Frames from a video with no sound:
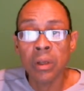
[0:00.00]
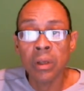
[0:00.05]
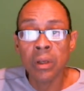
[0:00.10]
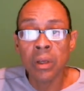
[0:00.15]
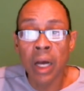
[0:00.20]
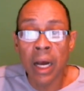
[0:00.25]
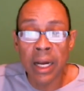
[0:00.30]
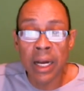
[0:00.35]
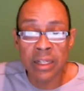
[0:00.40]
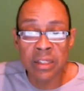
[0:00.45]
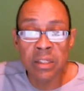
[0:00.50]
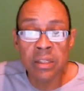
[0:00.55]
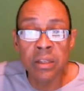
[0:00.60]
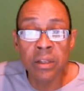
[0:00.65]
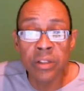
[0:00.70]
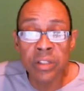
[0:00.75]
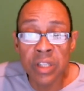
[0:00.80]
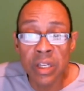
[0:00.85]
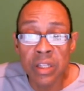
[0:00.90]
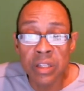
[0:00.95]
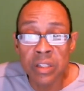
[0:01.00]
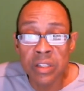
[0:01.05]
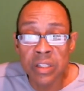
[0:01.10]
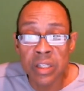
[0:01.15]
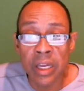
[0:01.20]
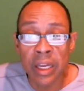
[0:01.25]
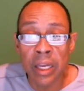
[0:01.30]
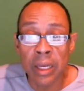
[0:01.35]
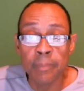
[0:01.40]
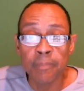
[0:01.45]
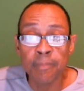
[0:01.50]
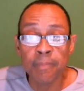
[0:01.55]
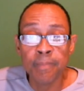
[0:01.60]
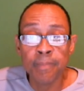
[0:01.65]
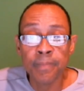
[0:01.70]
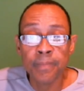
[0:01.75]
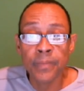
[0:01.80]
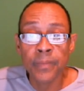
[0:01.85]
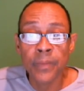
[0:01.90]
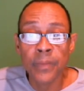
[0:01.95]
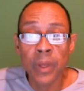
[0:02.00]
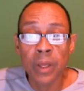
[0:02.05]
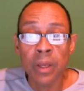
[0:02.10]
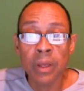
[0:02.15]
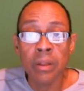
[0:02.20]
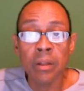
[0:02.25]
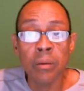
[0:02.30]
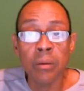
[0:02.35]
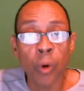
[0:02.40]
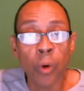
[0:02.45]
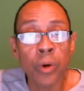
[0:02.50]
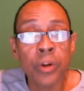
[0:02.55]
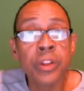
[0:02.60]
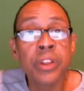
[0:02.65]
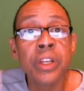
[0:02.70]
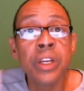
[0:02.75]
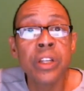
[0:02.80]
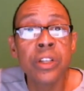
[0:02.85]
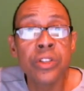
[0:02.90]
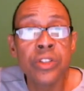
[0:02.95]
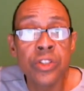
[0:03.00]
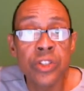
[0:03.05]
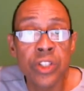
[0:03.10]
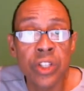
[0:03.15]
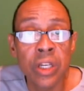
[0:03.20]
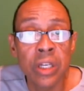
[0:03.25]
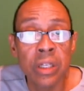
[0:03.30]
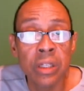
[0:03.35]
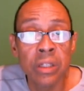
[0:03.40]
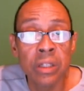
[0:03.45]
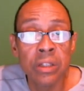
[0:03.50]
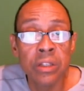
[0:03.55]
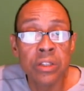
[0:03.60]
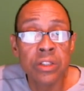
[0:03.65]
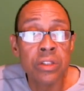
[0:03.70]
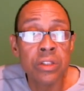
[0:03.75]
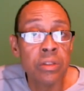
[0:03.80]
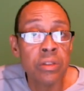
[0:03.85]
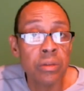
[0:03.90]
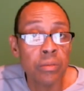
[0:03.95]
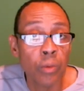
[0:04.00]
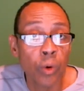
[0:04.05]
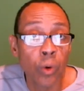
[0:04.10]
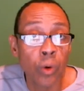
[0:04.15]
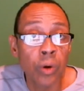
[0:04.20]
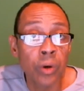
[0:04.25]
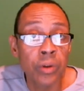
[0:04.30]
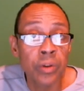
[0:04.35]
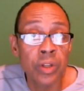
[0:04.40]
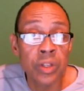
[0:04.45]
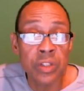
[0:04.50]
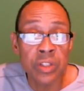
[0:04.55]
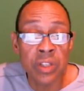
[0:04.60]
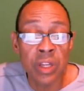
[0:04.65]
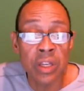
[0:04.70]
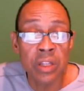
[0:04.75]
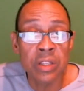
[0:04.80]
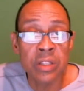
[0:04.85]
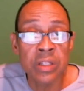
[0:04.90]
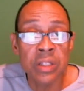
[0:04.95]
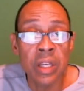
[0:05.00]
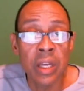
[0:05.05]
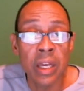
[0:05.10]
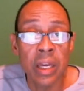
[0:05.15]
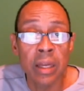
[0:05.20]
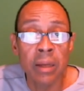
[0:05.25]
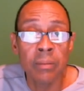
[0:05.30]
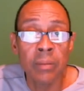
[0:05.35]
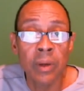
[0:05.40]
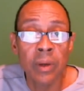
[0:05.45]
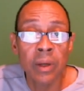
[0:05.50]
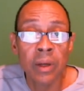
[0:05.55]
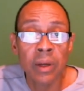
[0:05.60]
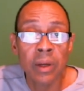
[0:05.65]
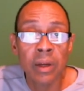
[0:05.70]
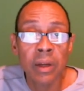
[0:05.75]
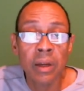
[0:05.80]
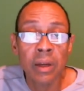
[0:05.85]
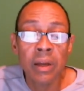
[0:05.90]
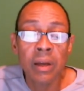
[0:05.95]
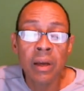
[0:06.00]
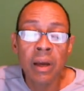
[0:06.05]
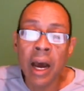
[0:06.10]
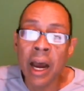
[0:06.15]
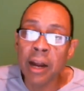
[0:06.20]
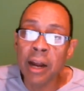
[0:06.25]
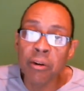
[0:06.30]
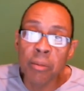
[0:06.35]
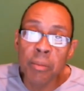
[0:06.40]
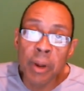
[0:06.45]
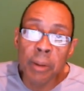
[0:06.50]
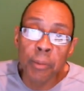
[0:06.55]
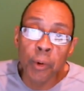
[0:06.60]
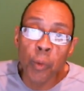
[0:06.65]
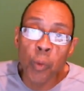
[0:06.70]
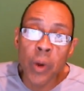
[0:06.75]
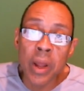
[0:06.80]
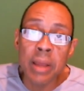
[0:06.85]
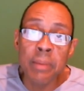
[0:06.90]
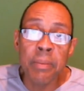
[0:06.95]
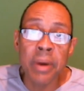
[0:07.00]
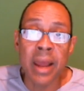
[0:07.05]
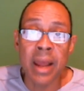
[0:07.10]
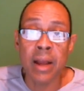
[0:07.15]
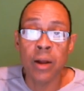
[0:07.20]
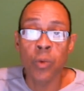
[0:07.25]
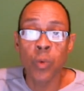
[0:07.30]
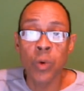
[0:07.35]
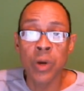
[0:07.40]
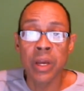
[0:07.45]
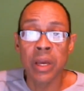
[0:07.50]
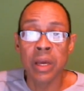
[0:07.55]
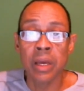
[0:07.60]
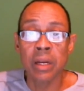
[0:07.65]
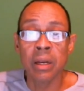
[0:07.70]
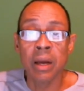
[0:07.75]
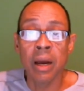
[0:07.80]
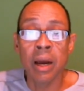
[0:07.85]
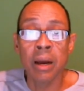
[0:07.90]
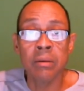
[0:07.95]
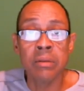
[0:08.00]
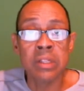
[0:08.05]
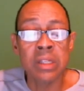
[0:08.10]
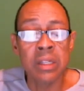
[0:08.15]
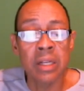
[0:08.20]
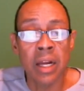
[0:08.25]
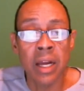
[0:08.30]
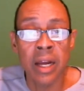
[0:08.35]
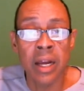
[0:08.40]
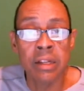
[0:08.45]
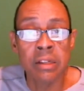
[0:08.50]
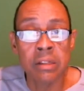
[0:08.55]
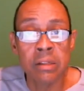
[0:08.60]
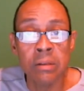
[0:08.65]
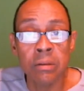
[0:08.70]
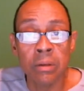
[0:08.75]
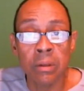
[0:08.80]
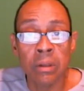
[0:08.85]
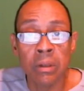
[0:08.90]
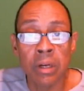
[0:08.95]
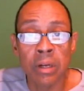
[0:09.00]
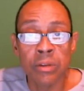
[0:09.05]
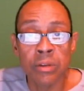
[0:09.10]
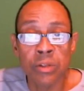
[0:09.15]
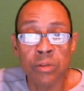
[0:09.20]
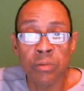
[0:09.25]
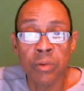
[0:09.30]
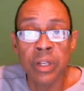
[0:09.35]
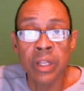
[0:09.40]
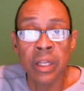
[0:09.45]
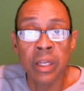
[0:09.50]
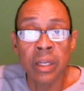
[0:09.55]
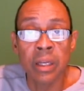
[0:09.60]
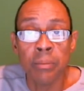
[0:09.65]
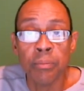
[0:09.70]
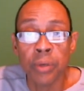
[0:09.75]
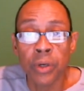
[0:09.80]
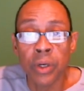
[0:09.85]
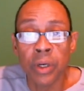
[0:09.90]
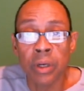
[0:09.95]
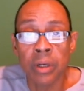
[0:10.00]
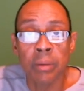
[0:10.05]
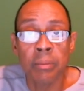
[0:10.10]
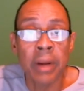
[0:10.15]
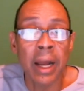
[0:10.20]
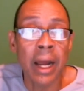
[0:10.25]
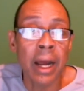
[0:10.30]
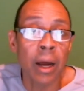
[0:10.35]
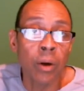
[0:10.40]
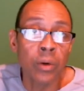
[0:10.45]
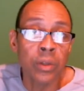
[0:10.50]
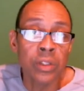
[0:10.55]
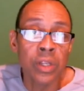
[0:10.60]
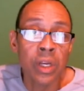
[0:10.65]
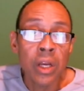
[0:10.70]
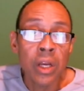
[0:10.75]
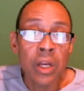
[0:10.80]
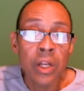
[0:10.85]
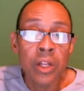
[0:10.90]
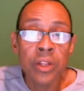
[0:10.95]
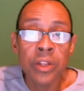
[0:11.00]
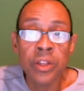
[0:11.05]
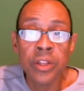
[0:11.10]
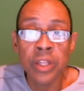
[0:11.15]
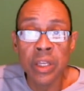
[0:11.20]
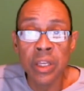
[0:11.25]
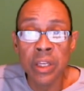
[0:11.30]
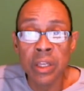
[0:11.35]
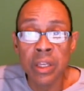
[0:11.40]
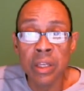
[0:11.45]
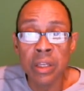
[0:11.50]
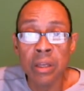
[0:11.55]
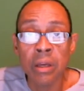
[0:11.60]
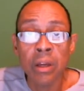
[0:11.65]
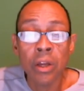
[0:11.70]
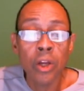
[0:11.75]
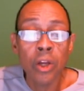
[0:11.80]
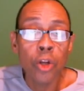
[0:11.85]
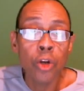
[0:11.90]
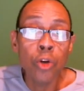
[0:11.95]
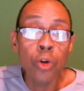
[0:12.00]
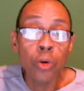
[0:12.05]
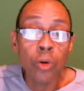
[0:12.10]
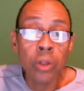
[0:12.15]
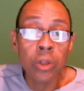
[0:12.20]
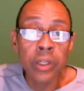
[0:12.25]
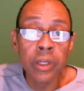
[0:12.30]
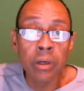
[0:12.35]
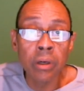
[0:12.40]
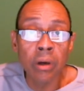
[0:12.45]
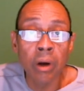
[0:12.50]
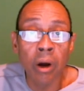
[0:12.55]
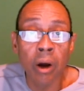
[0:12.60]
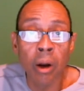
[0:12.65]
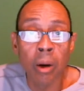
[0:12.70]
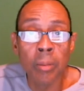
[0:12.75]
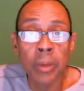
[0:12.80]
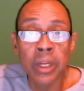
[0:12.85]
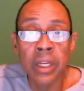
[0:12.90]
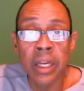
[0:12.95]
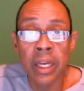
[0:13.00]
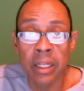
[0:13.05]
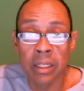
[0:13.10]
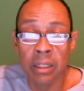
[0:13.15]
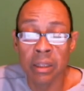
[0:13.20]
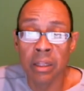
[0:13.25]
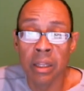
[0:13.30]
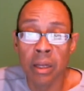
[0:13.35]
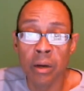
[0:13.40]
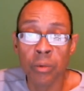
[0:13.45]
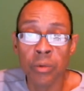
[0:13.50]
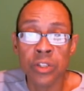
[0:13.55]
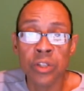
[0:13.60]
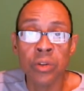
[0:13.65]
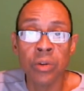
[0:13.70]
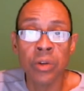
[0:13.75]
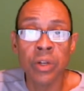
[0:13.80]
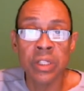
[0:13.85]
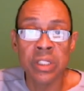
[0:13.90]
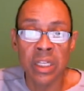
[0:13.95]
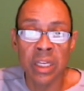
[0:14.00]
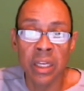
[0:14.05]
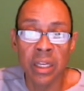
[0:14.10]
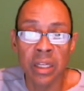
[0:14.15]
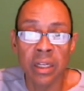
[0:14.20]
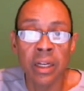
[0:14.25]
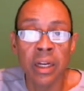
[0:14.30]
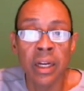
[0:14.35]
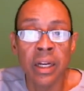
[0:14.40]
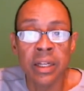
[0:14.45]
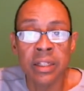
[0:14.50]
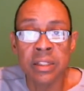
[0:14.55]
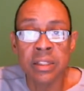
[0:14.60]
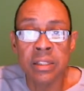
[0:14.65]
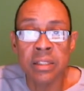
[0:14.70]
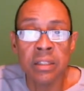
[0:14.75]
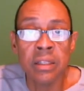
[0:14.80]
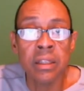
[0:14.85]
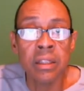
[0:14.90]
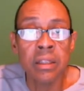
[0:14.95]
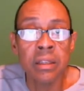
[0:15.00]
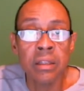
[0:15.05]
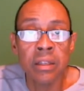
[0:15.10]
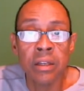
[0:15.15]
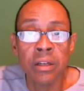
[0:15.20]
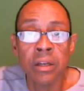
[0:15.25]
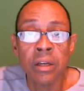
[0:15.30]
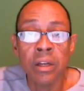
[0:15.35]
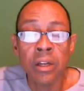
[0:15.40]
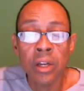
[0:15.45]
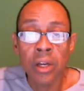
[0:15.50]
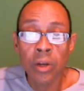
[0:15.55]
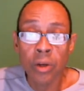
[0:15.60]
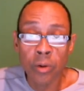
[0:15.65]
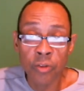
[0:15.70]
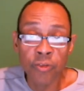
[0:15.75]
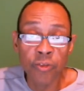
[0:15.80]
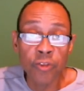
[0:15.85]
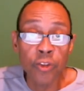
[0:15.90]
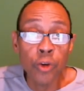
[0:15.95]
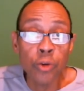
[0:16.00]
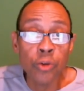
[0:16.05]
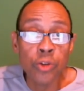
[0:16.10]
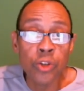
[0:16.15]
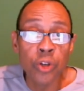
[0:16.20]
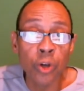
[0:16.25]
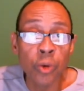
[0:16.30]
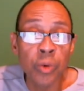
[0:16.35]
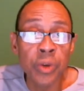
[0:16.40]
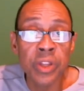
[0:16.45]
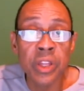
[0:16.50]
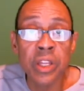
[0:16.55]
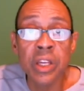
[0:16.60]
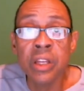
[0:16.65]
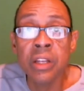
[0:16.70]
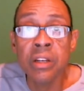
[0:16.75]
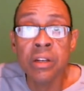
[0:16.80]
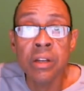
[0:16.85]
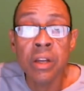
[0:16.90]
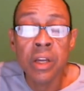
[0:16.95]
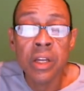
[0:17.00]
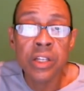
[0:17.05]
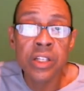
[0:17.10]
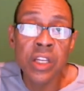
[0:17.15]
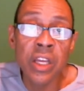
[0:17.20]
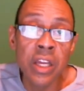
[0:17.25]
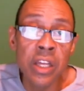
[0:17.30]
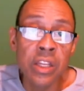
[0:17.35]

I still say the same. The more things change, the more they stay the same. I remember way back when I was in high school and I was reading a book about the nuclear Armageddon that was going to hit us in the future within 10